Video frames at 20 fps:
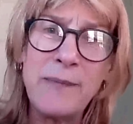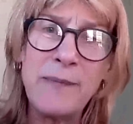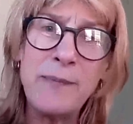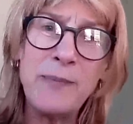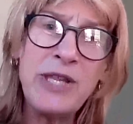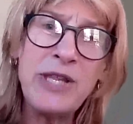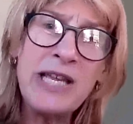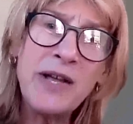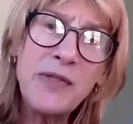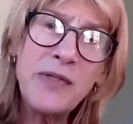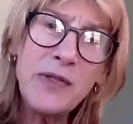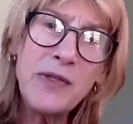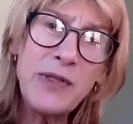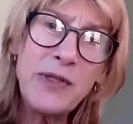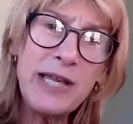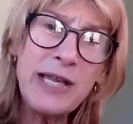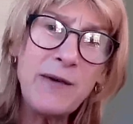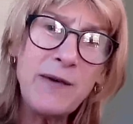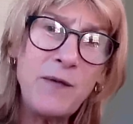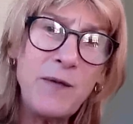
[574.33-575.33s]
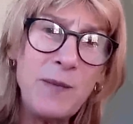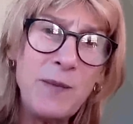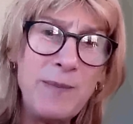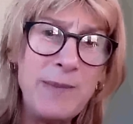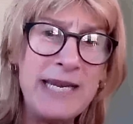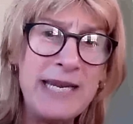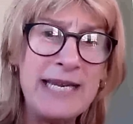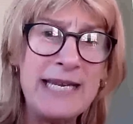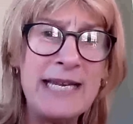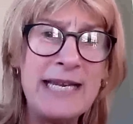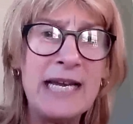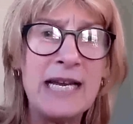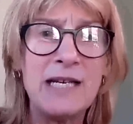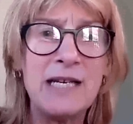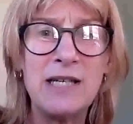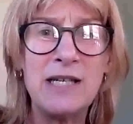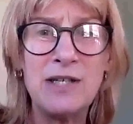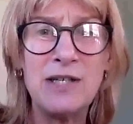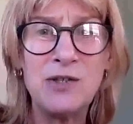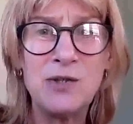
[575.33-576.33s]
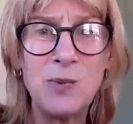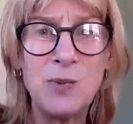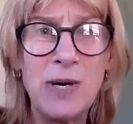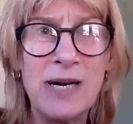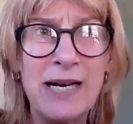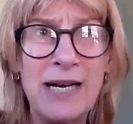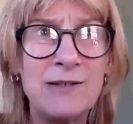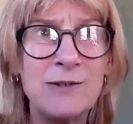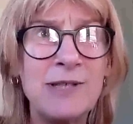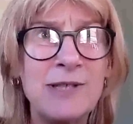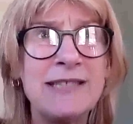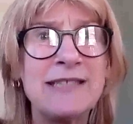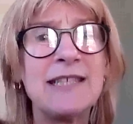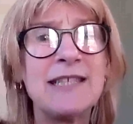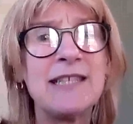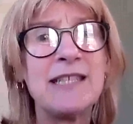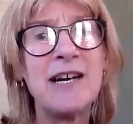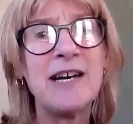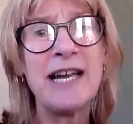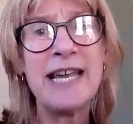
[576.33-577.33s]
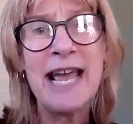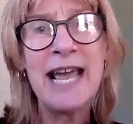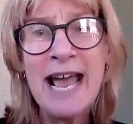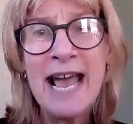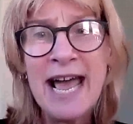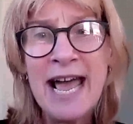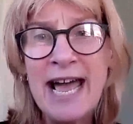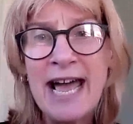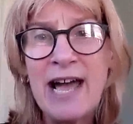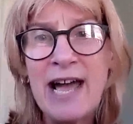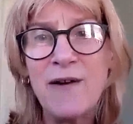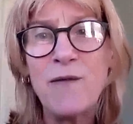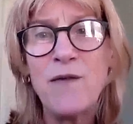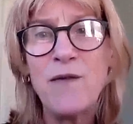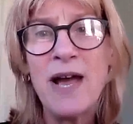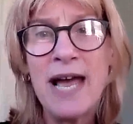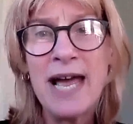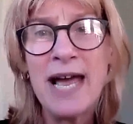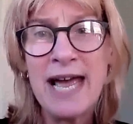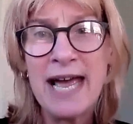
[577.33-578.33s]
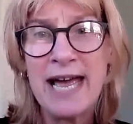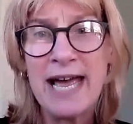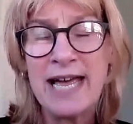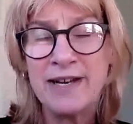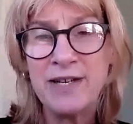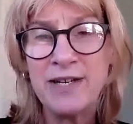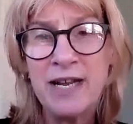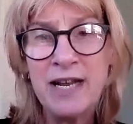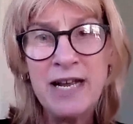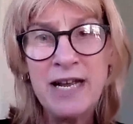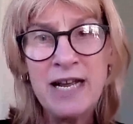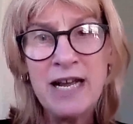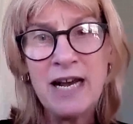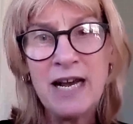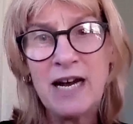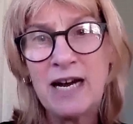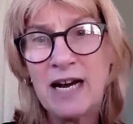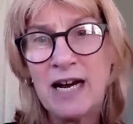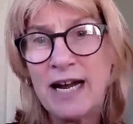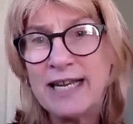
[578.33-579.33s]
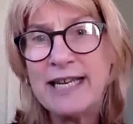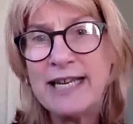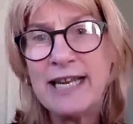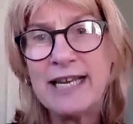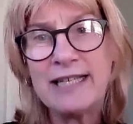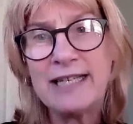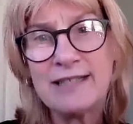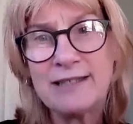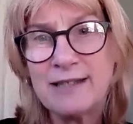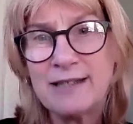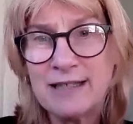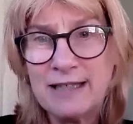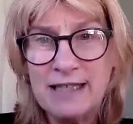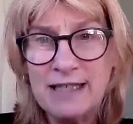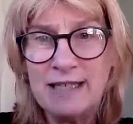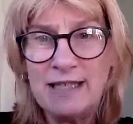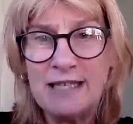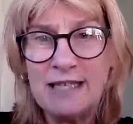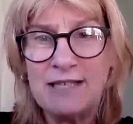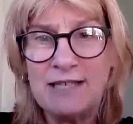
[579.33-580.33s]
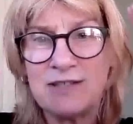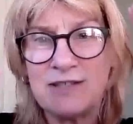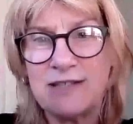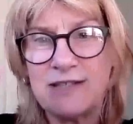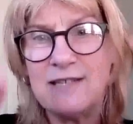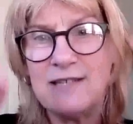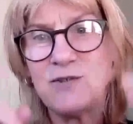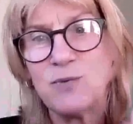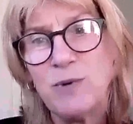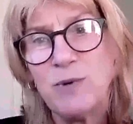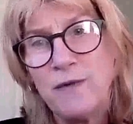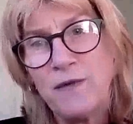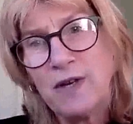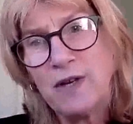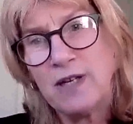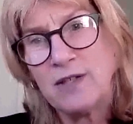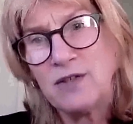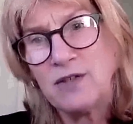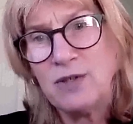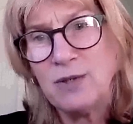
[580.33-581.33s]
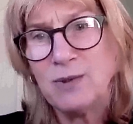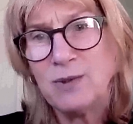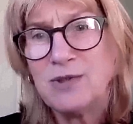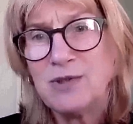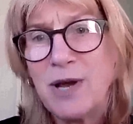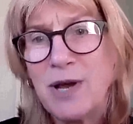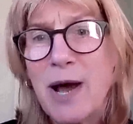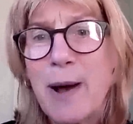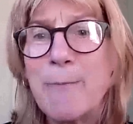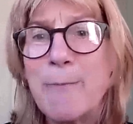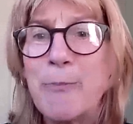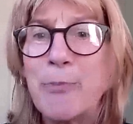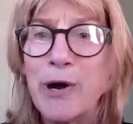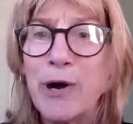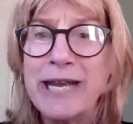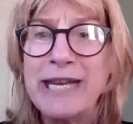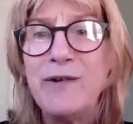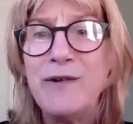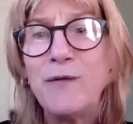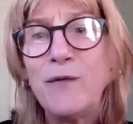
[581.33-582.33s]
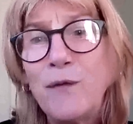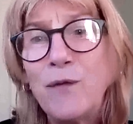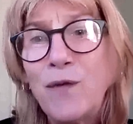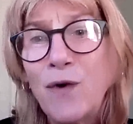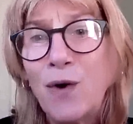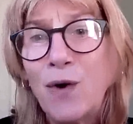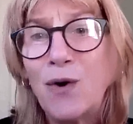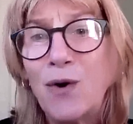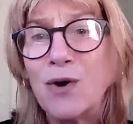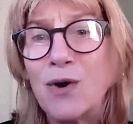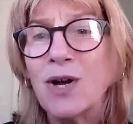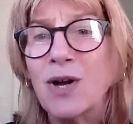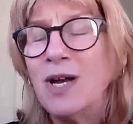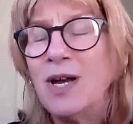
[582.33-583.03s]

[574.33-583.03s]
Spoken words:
The other thing for me as well is that I have had, I guess it's referred to as a brain fog.